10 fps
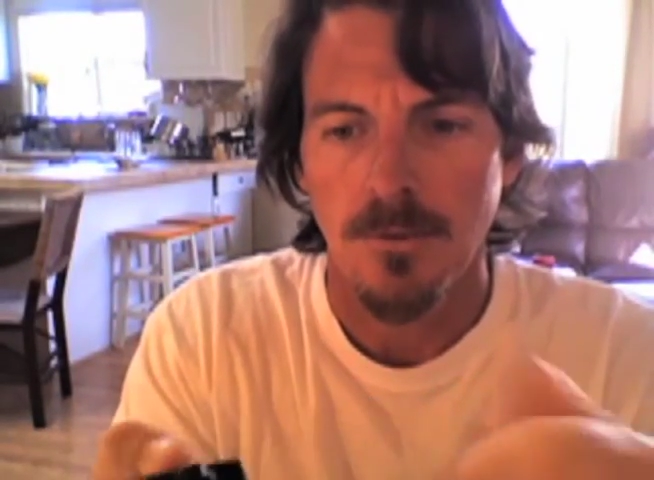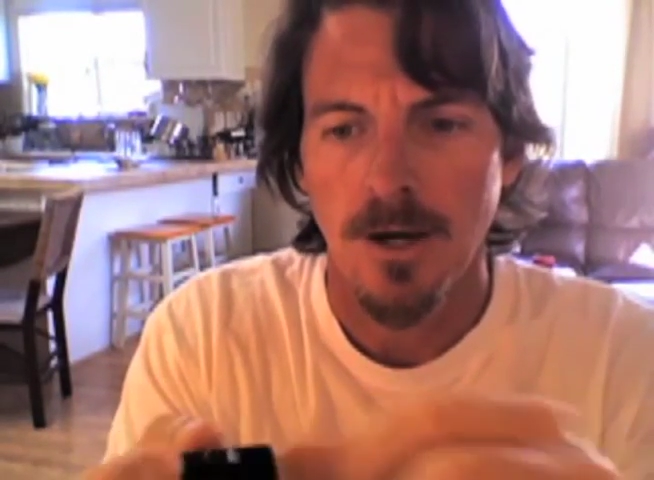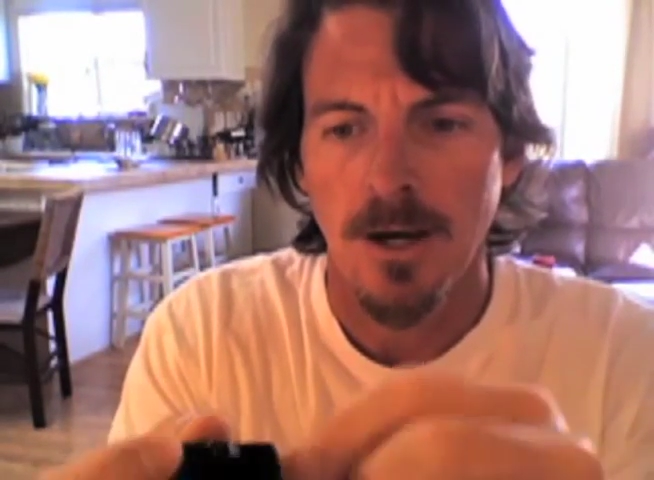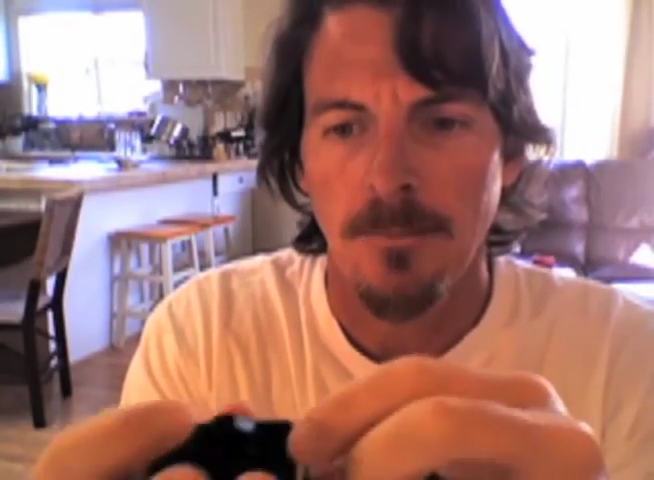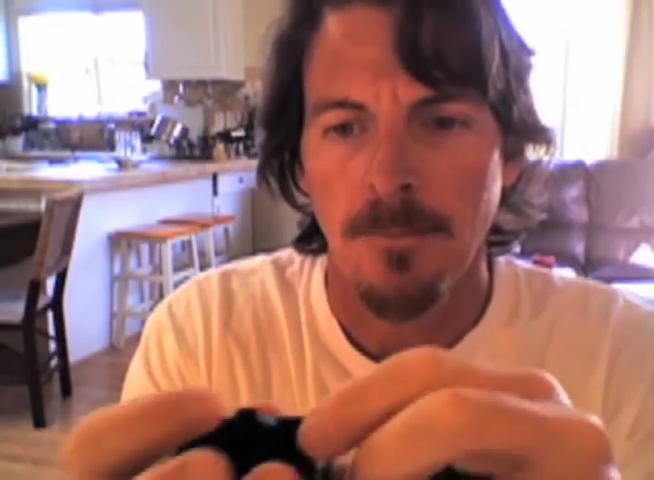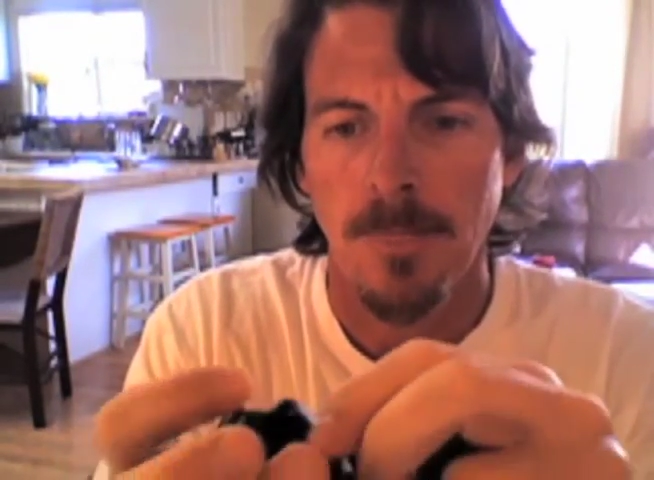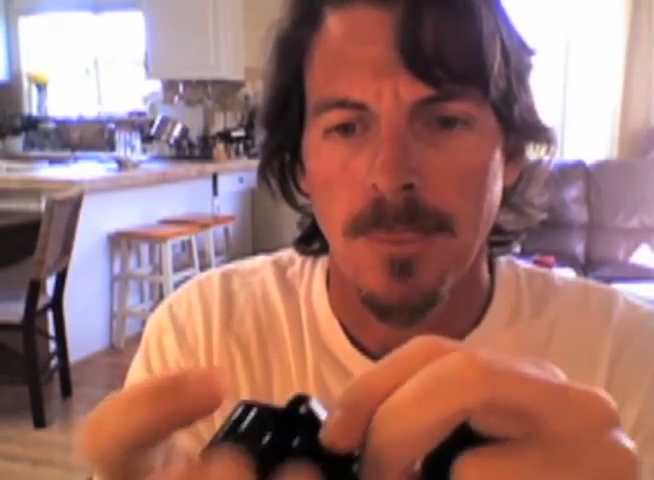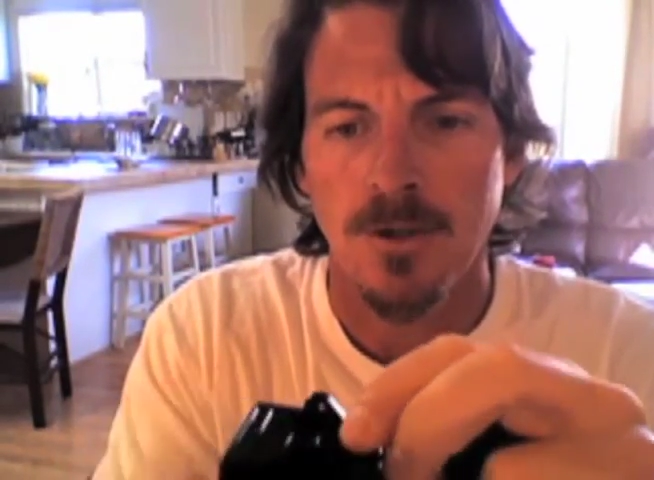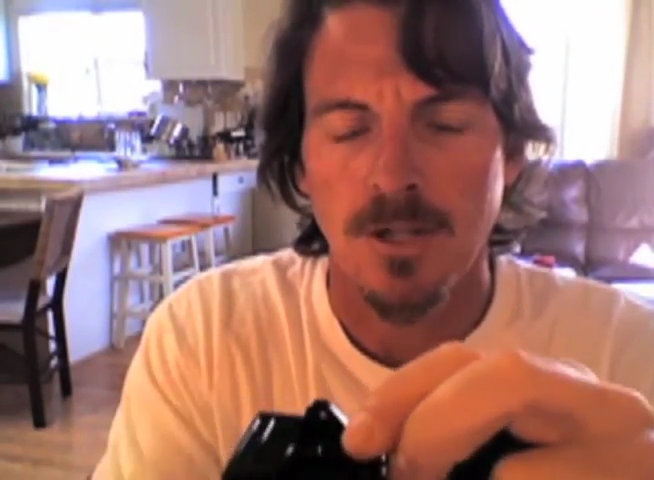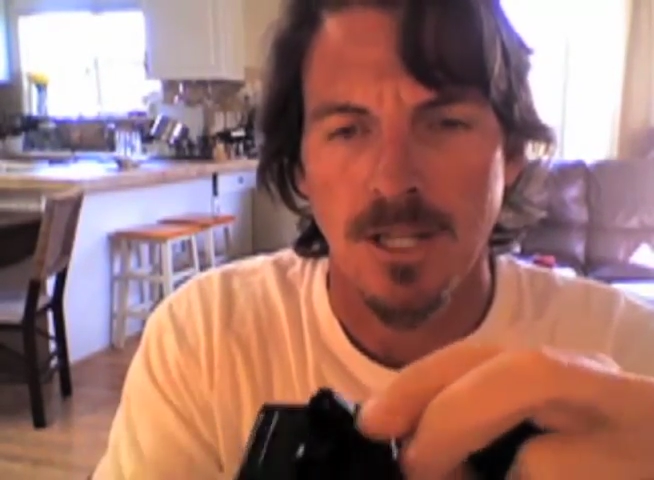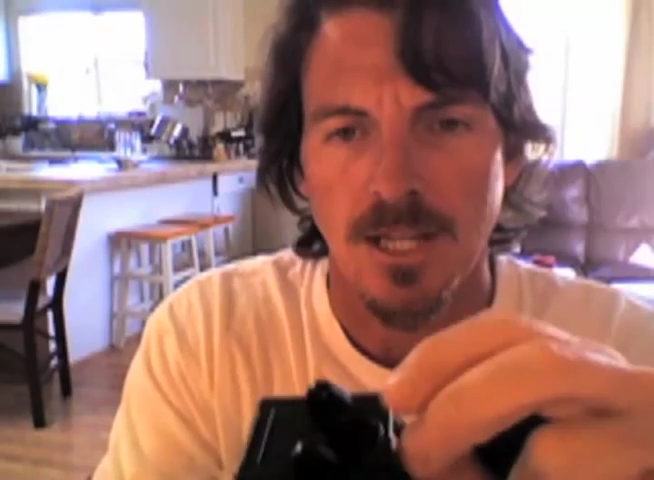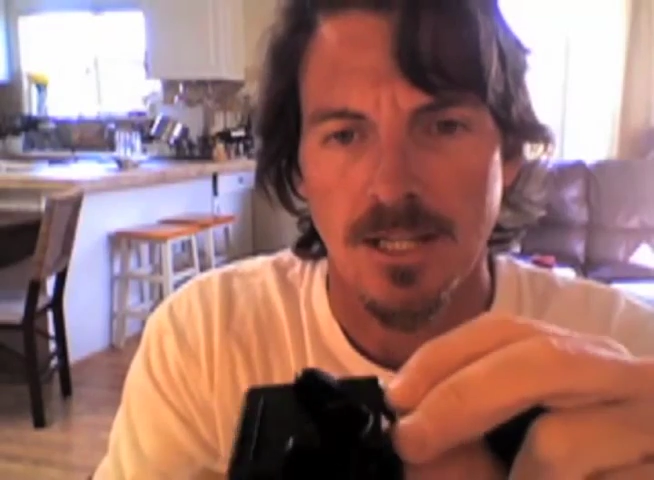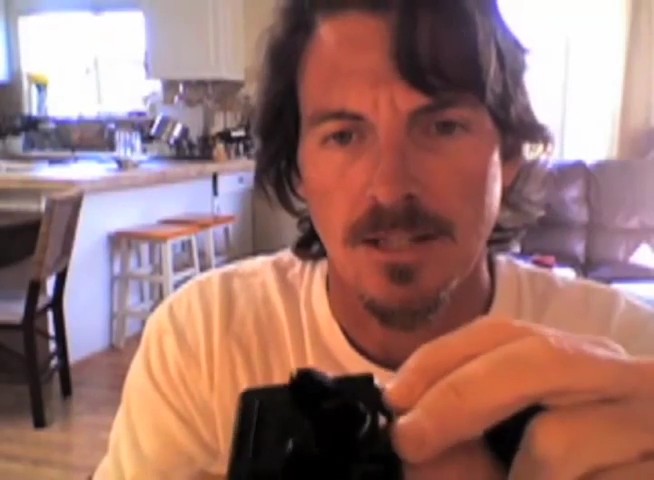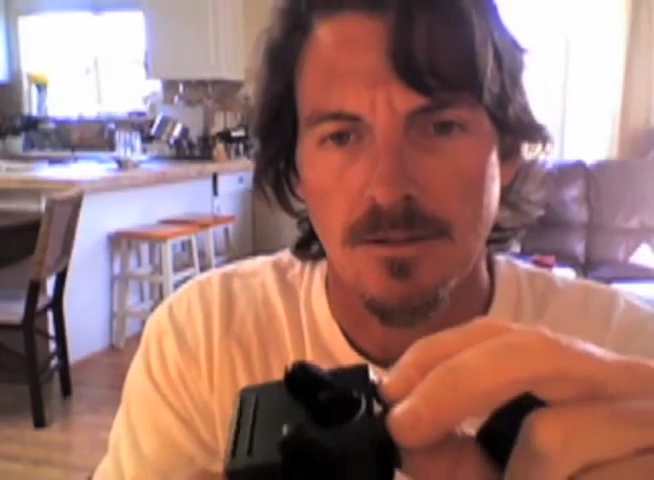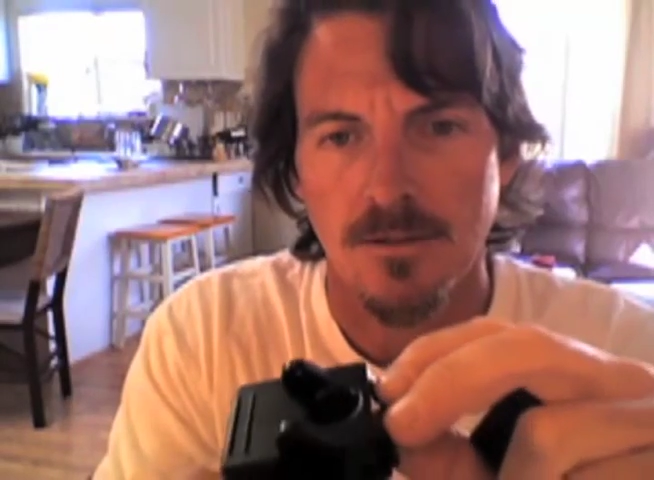Um, you can
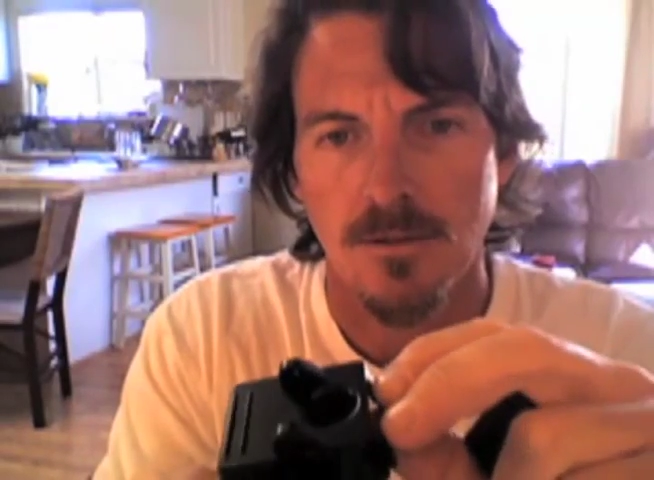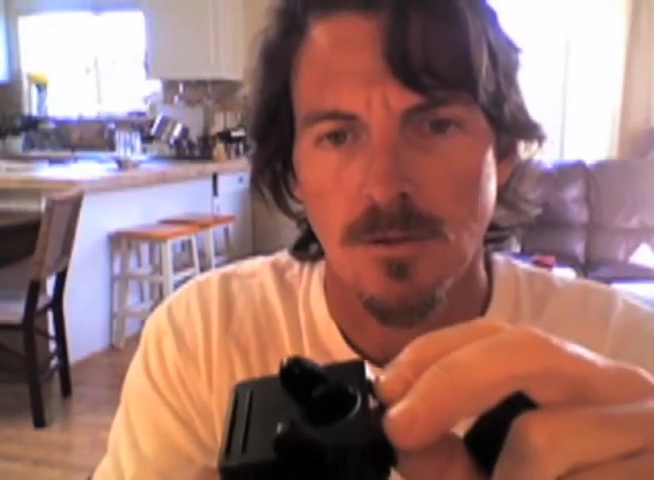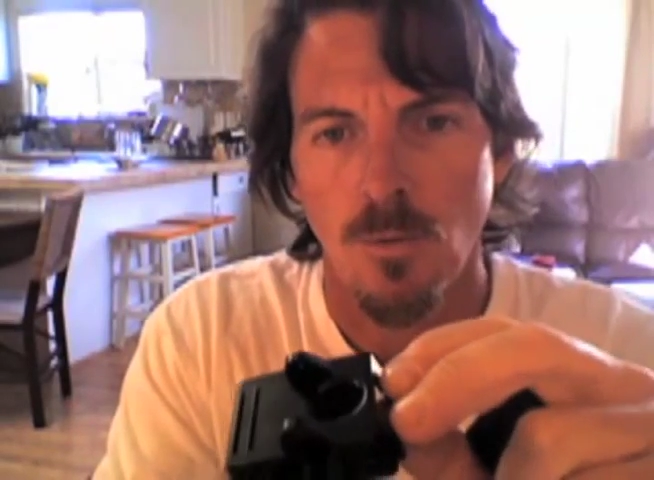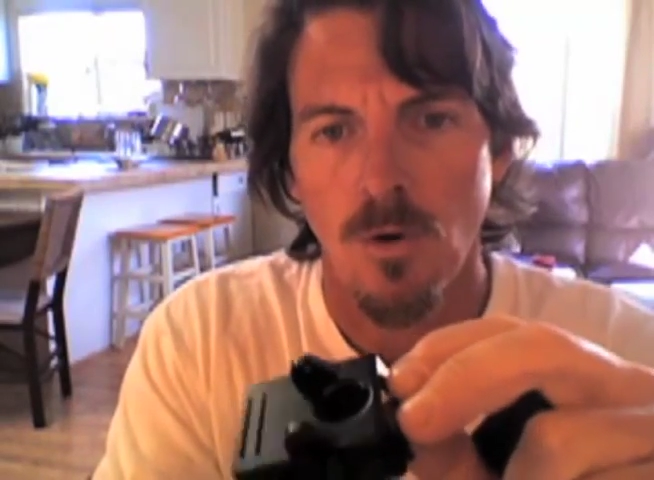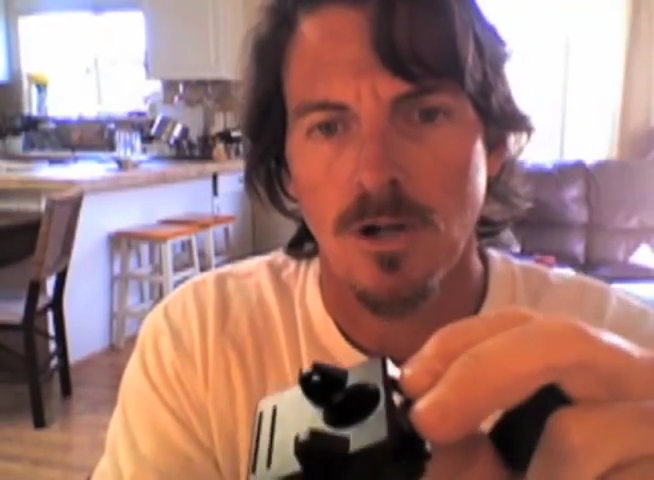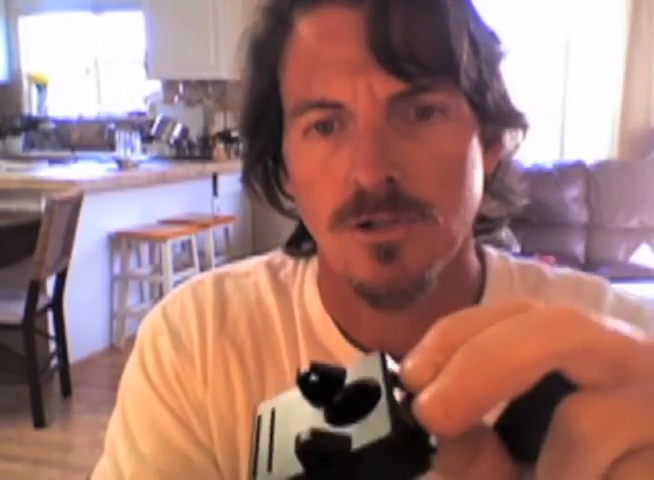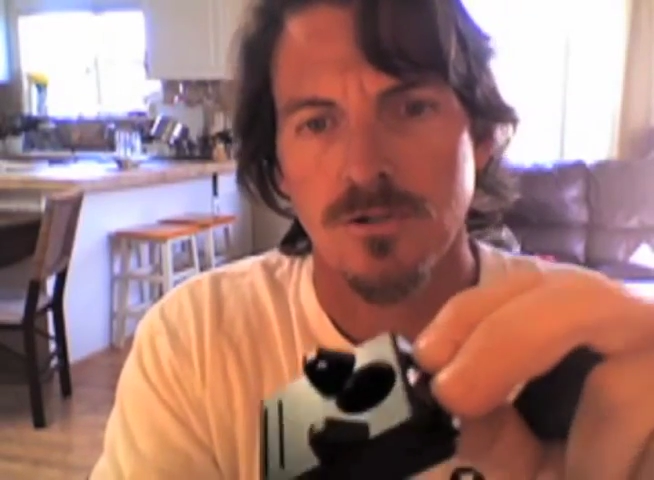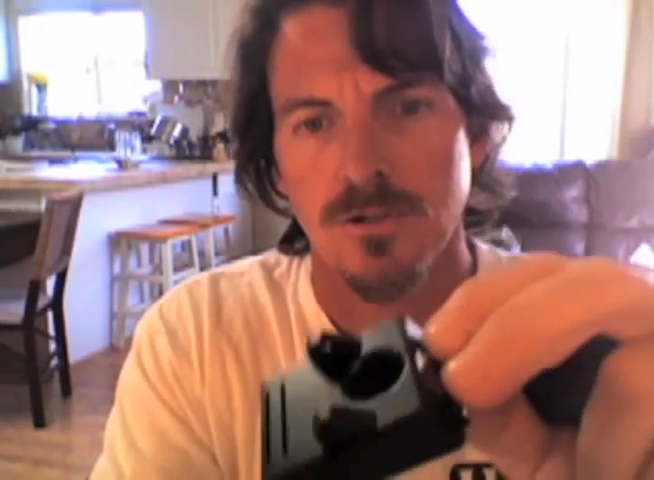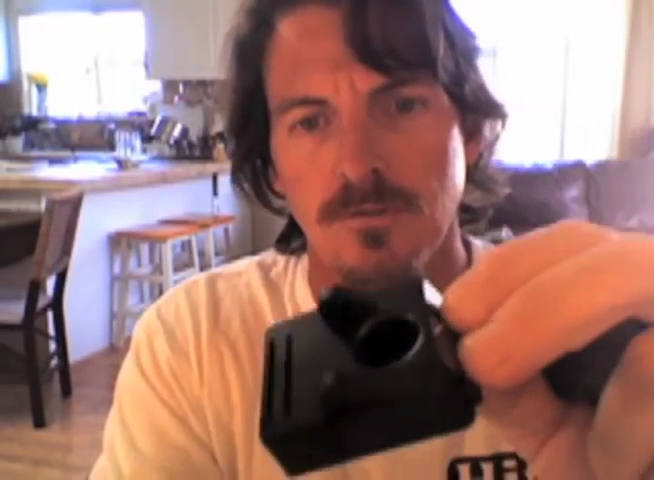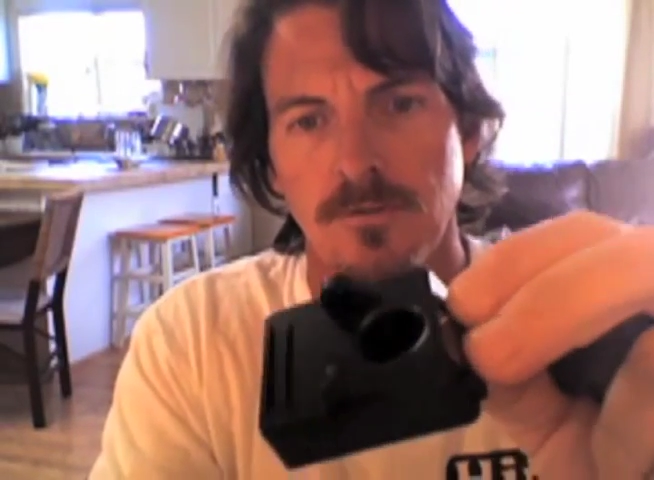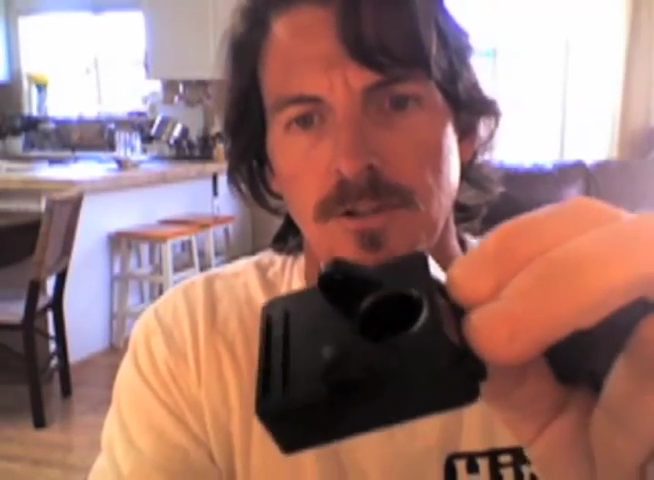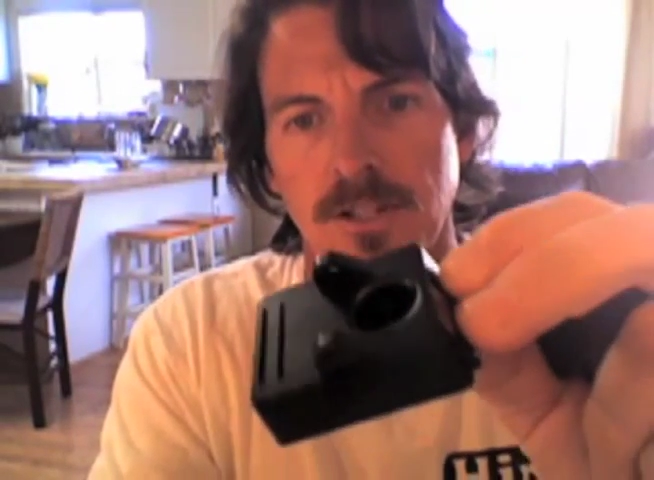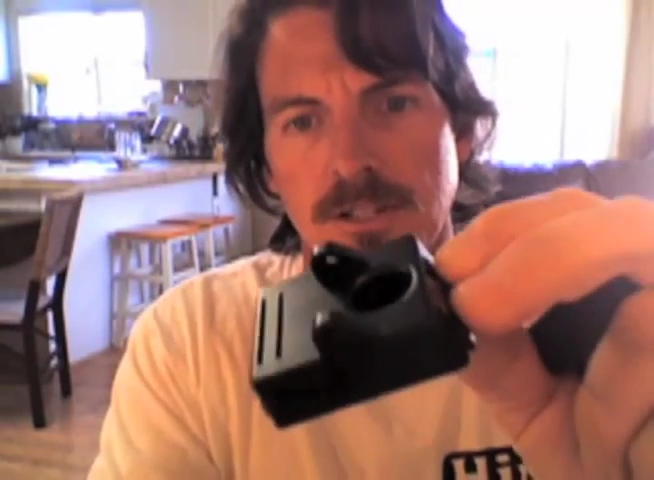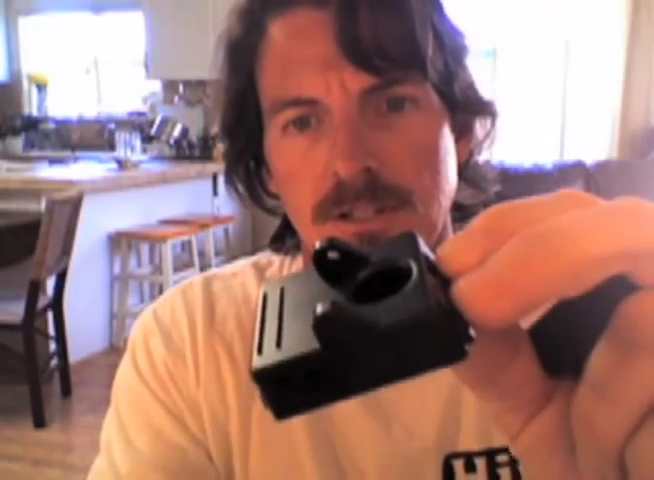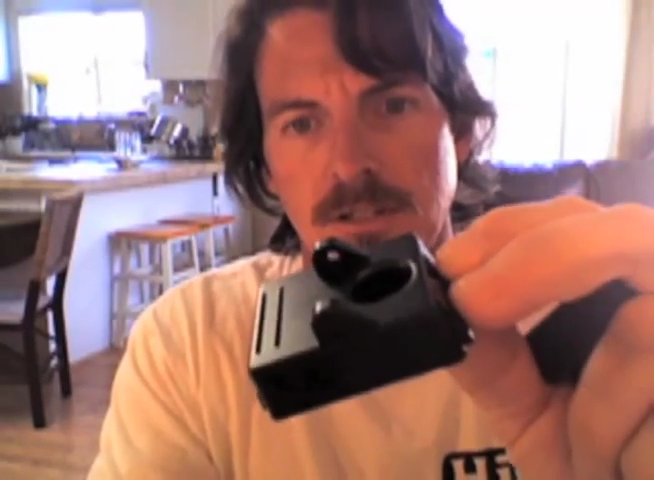get the washer that
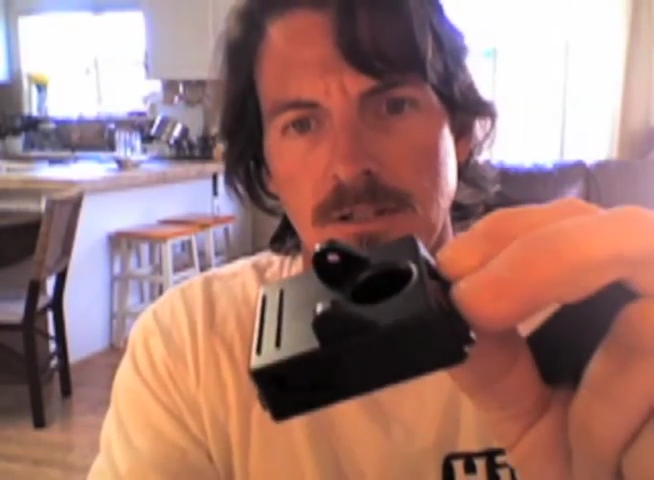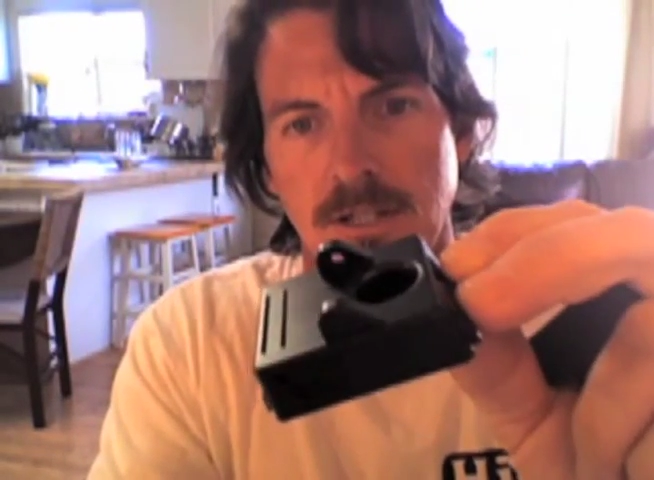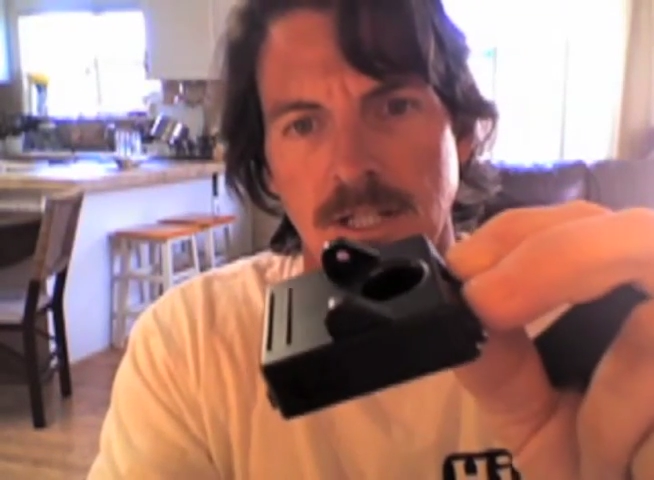fits